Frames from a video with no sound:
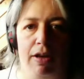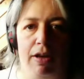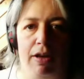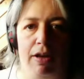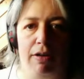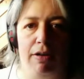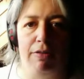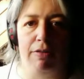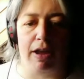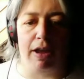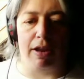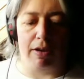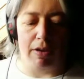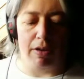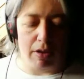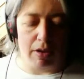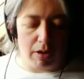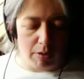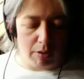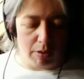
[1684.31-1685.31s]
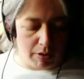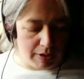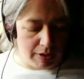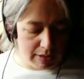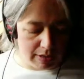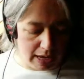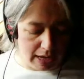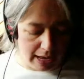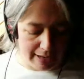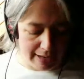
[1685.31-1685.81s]
All right. Well,
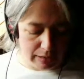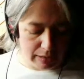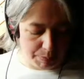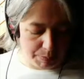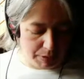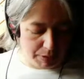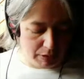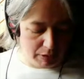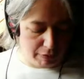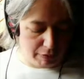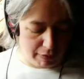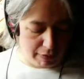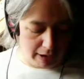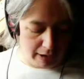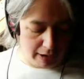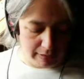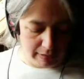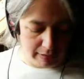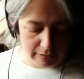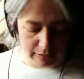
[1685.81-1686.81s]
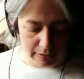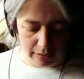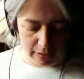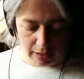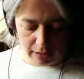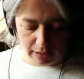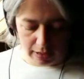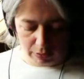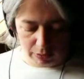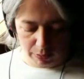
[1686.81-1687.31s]
this has been great.
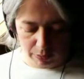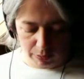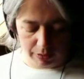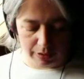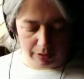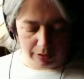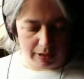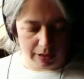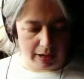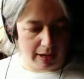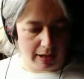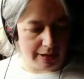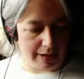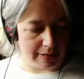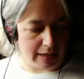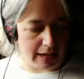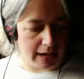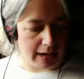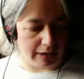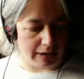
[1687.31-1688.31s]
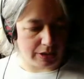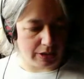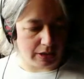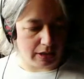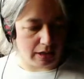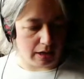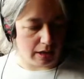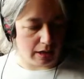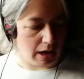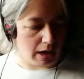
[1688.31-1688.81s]
Courtney has
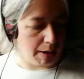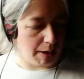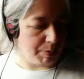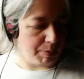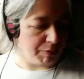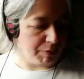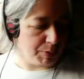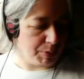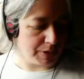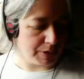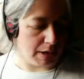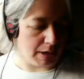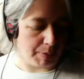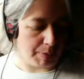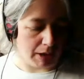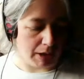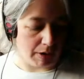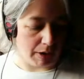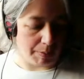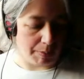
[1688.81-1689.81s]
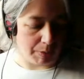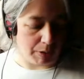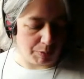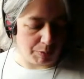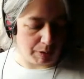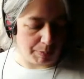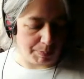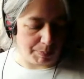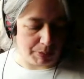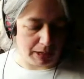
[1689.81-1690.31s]
actually a couple of books coming out, and I'm going to
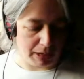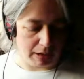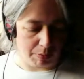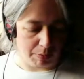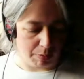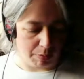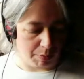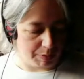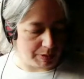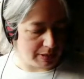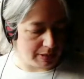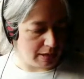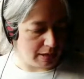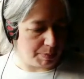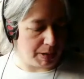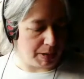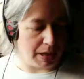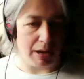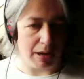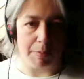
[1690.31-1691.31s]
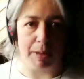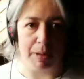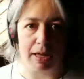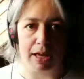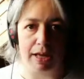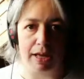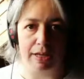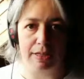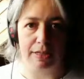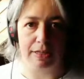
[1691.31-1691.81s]
repeat what we said at the beginning
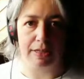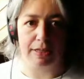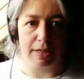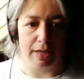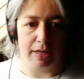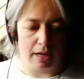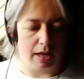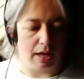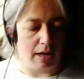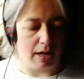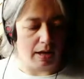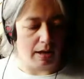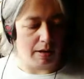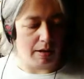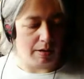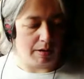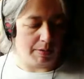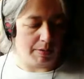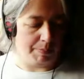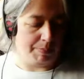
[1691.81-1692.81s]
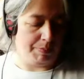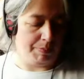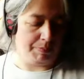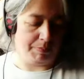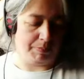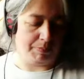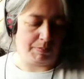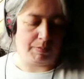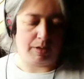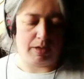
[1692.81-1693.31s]
because
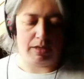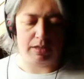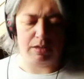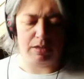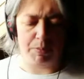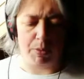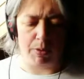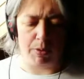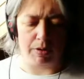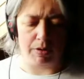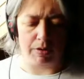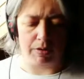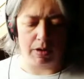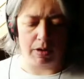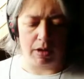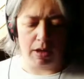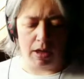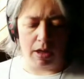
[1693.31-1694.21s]
it's important.